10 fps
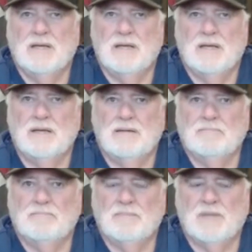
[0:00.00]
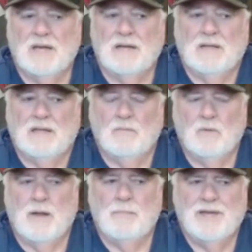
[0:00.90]
and
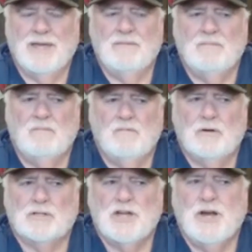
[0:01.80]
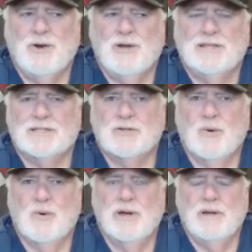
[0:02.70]
when I began first hearing the
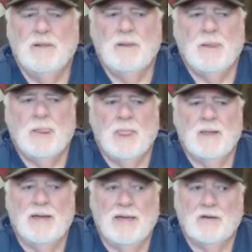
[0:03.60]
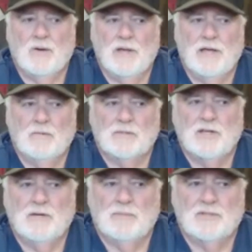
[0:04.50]
story, Aunt Colleen was
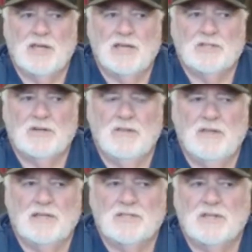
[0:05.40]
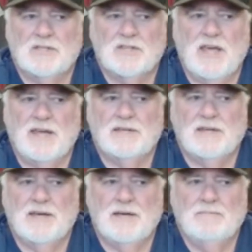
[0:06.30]
in possession of this. It's
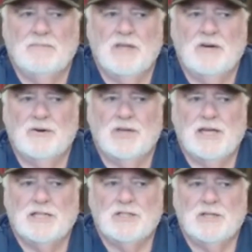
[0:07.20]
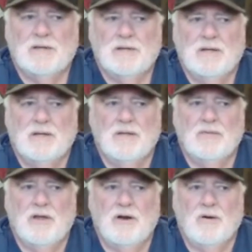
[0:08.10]
set in her kitchen,
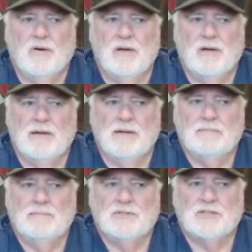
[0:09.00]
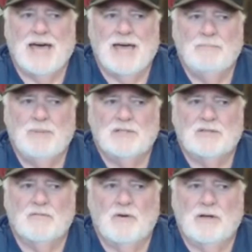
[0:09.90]
there on a side
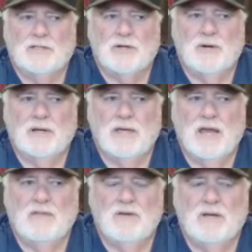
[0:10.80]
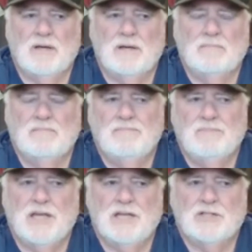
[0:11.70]
piece of furniture, a kind of a
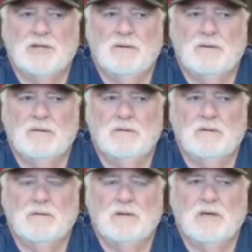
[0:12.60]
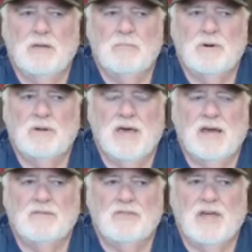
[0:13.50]
kitchen cupboard
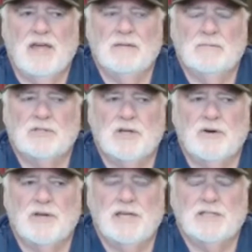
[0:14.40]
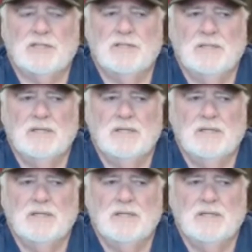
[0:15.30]
kind of a thing that was in her kitchen.